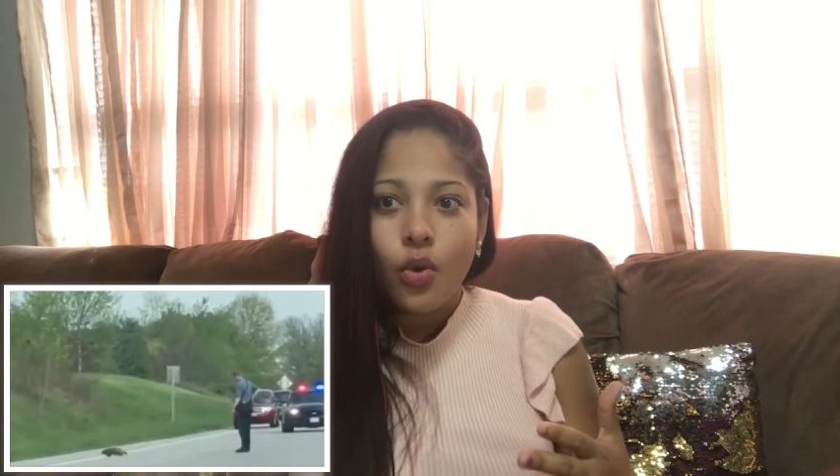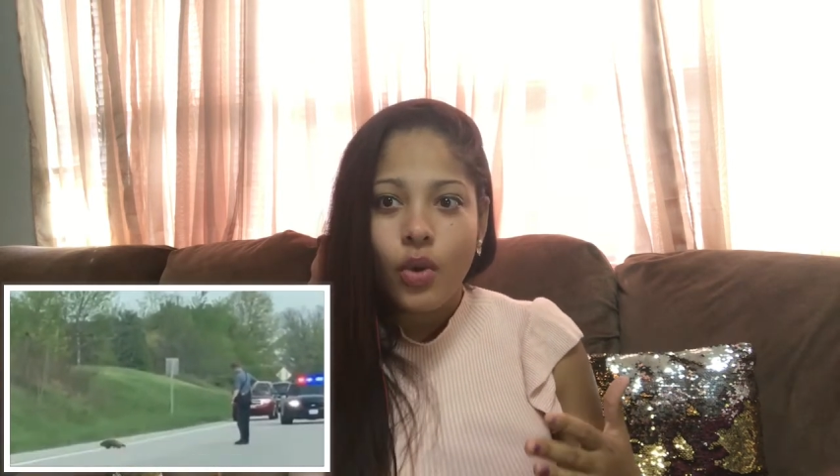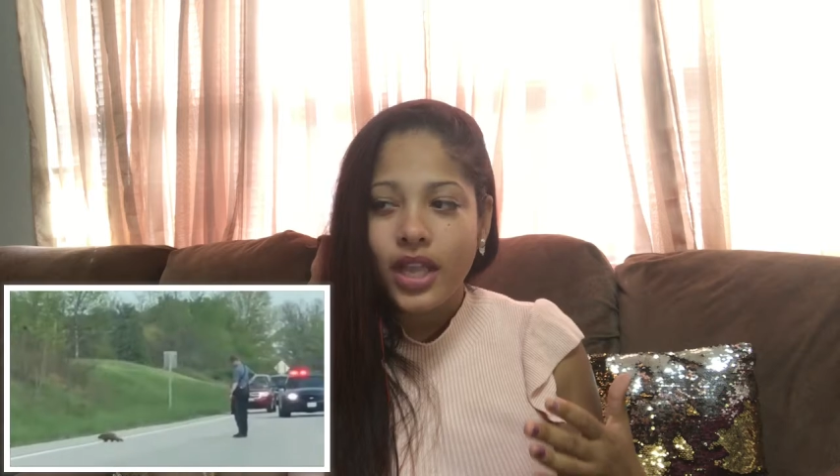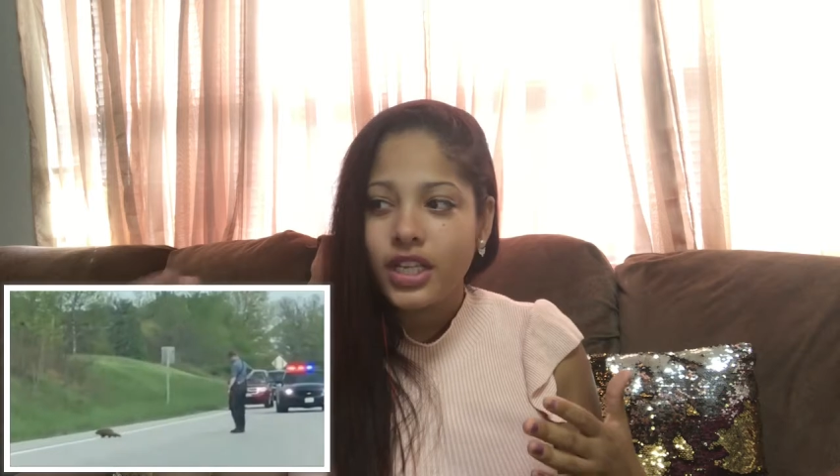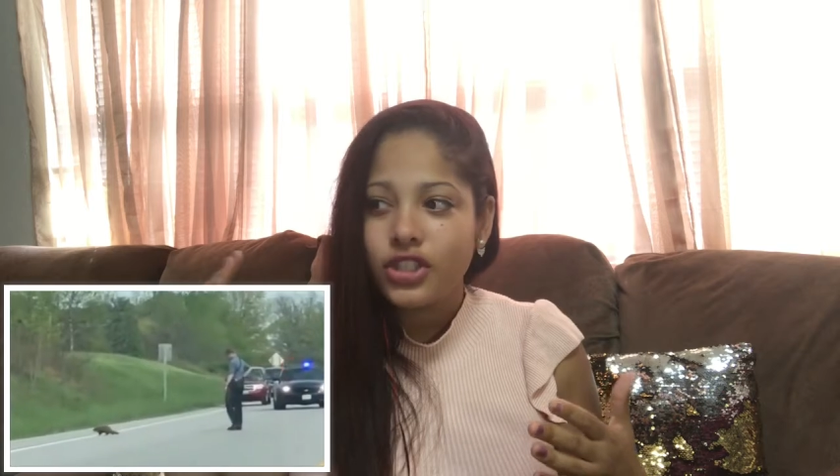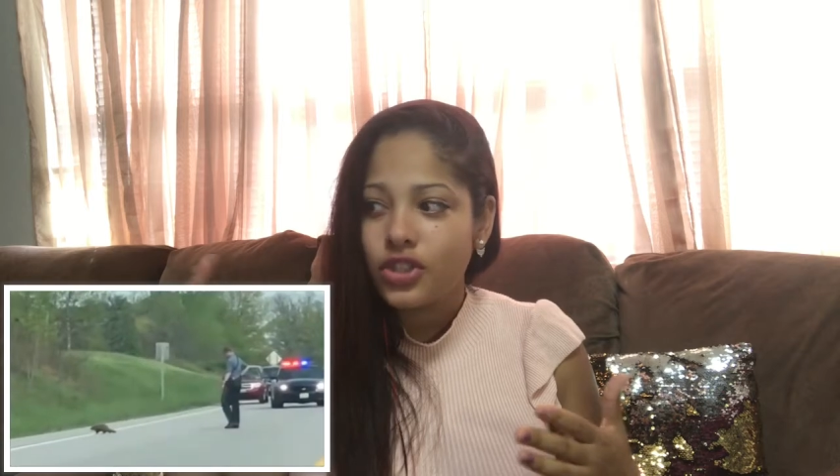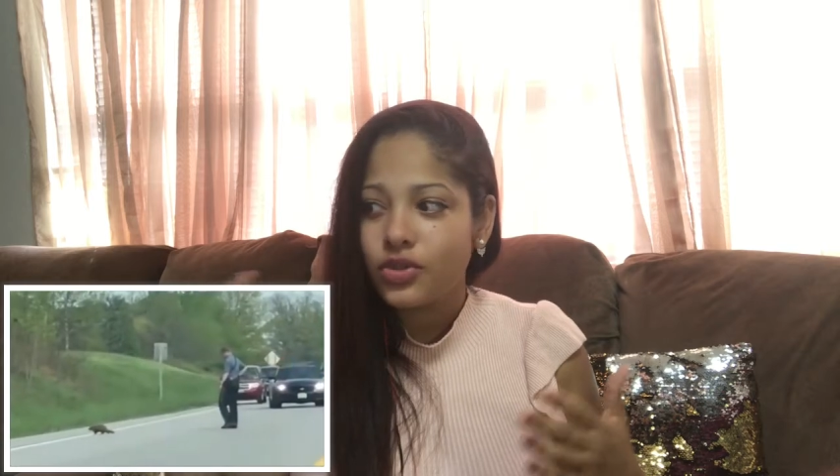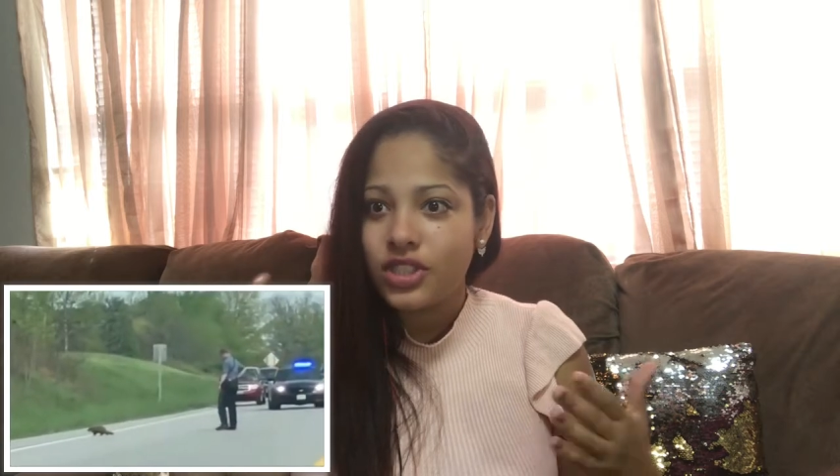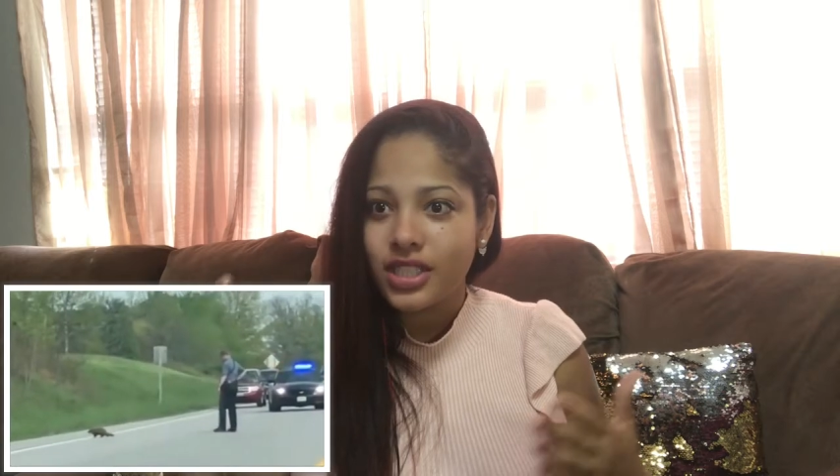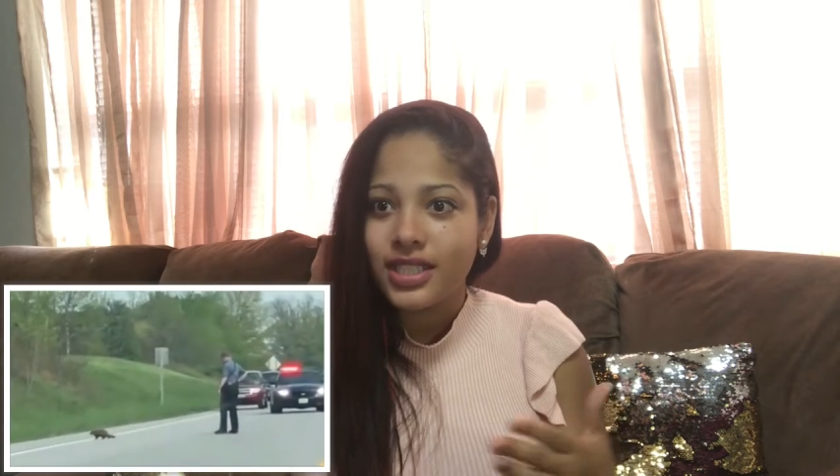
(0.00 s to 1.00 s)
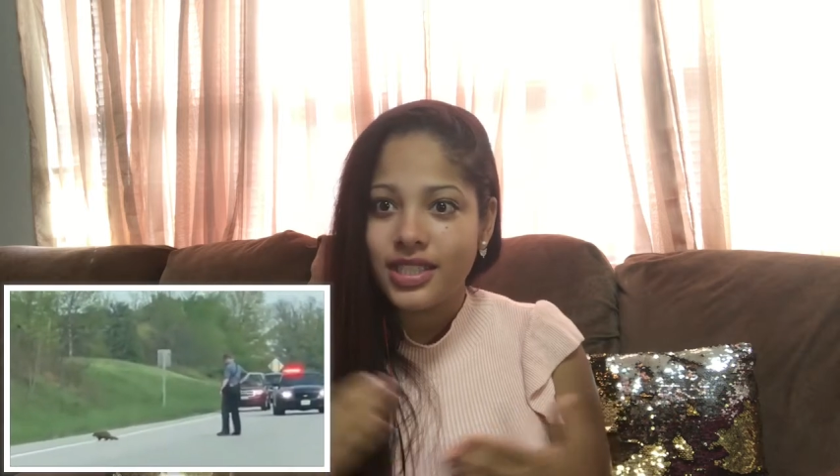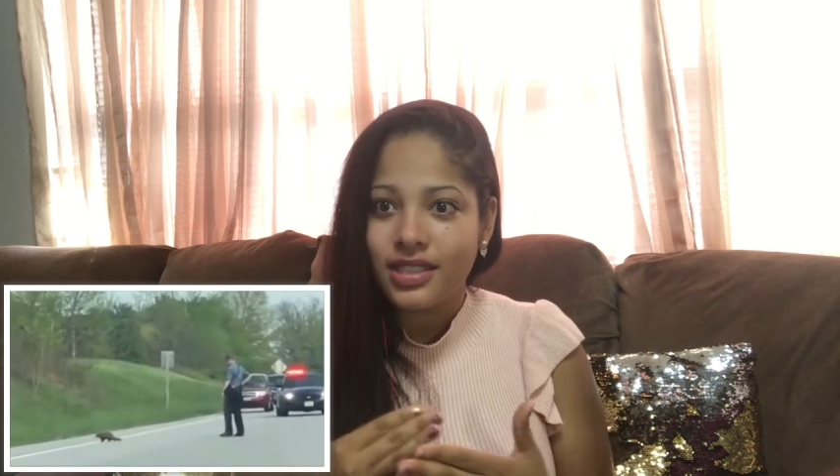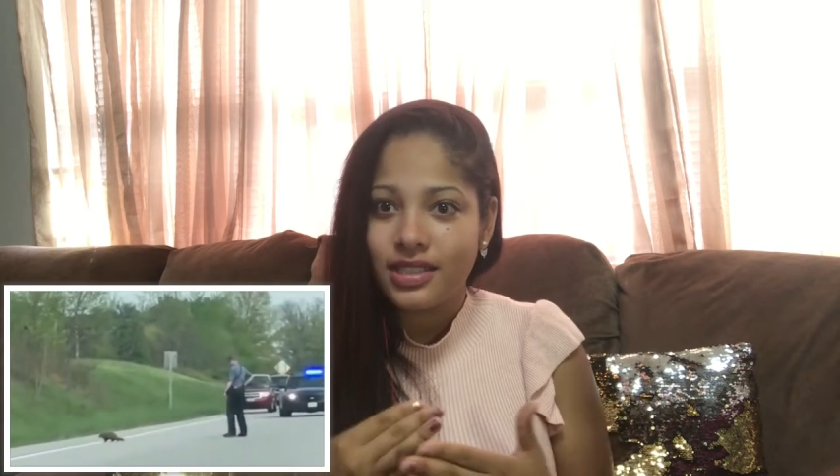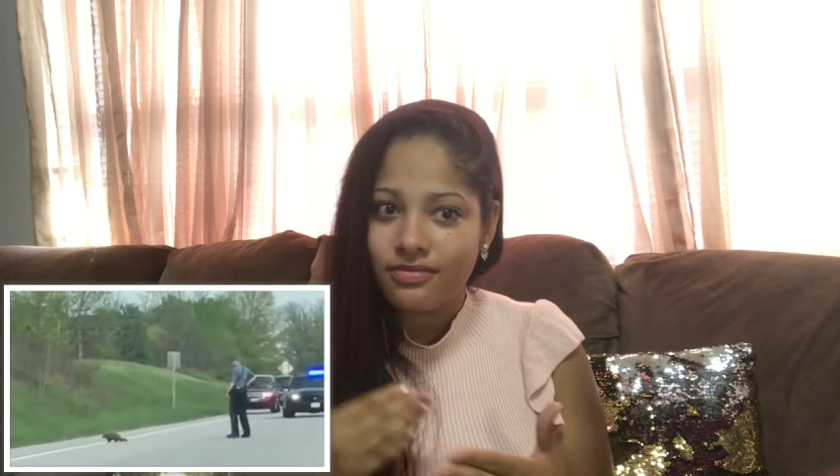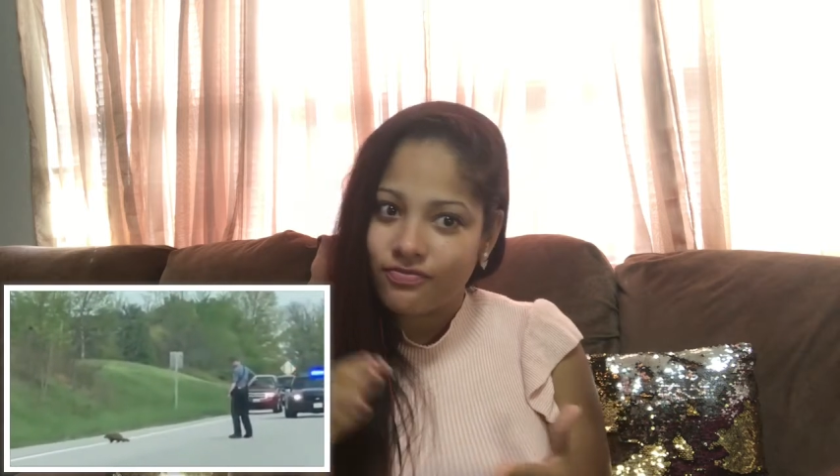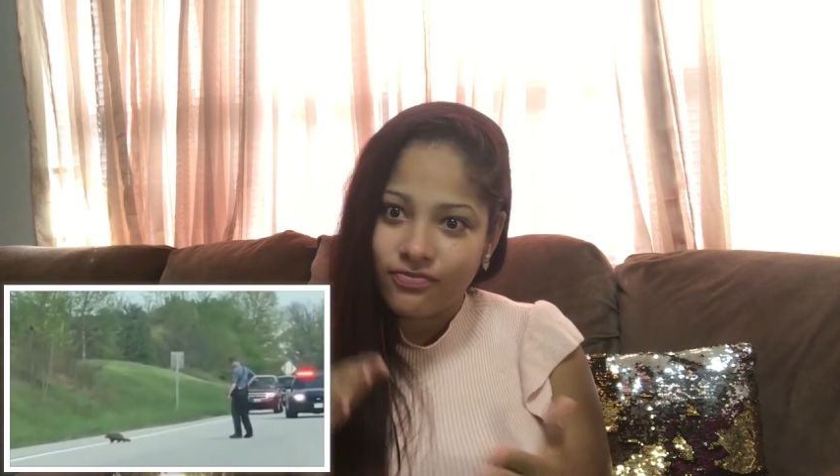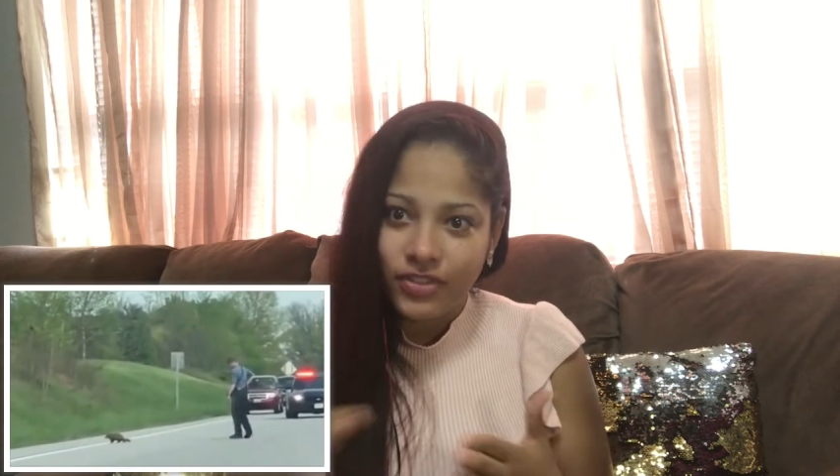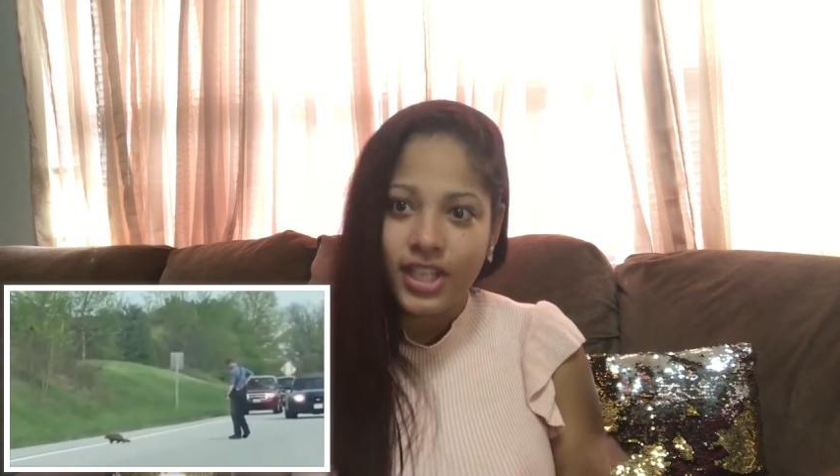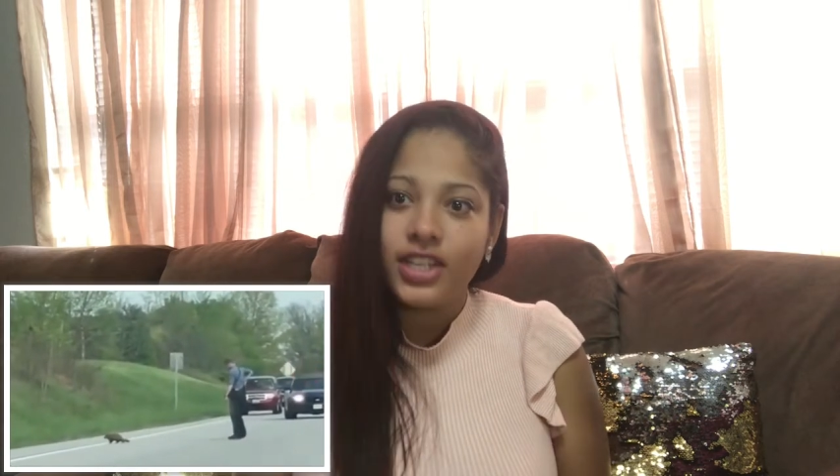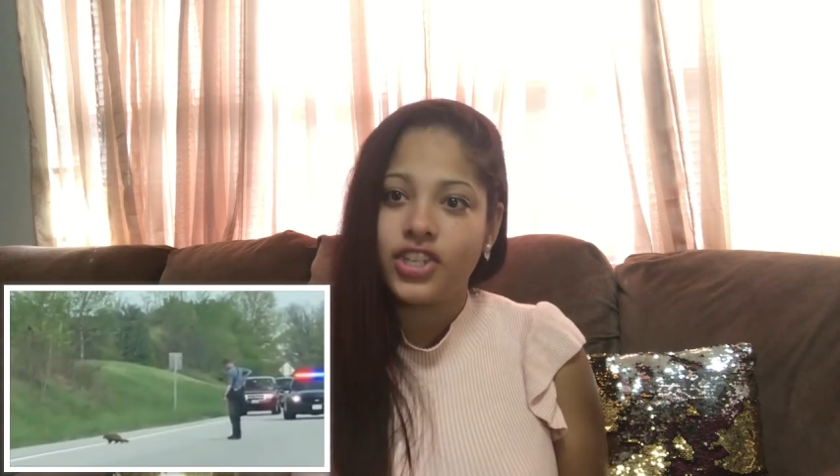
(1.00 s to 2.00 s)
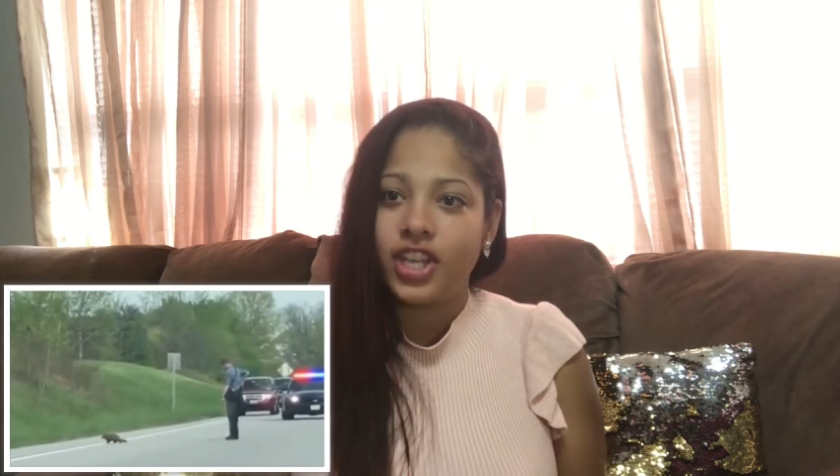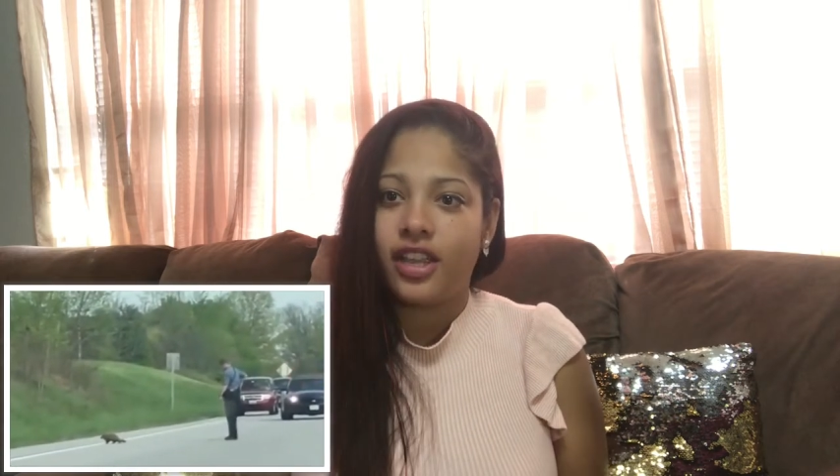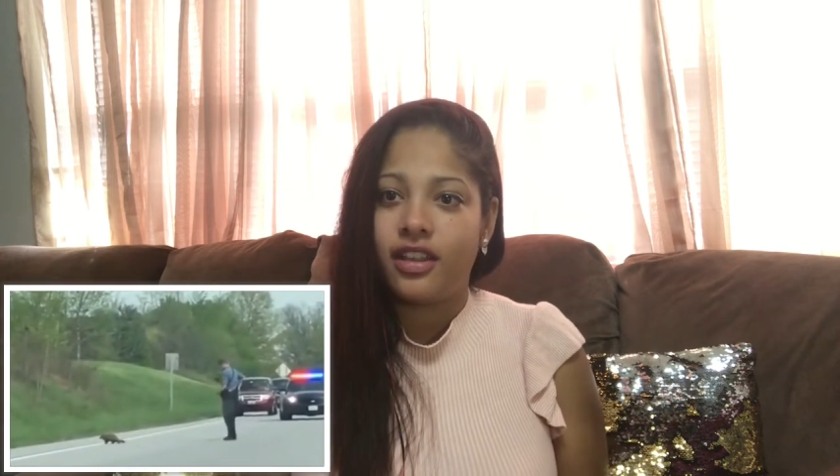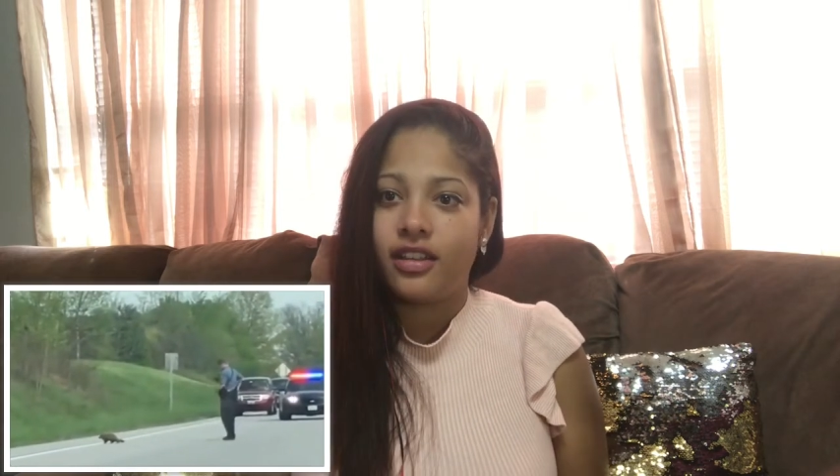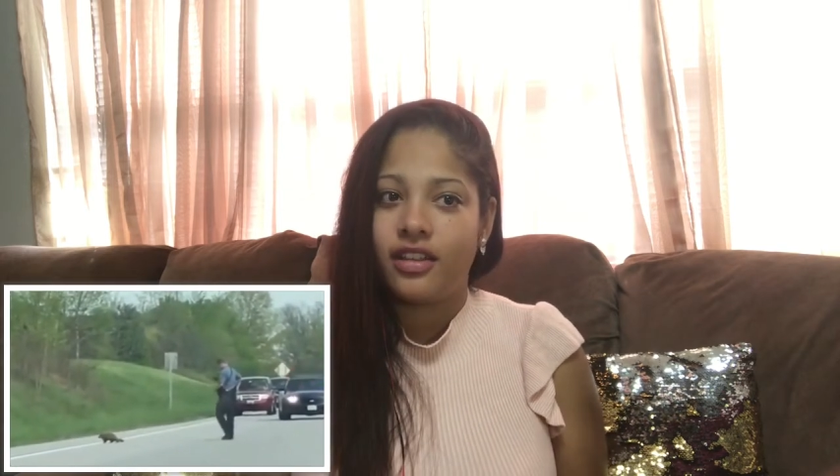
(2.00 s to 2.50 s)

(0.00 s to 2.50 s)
why didn't you just finish it?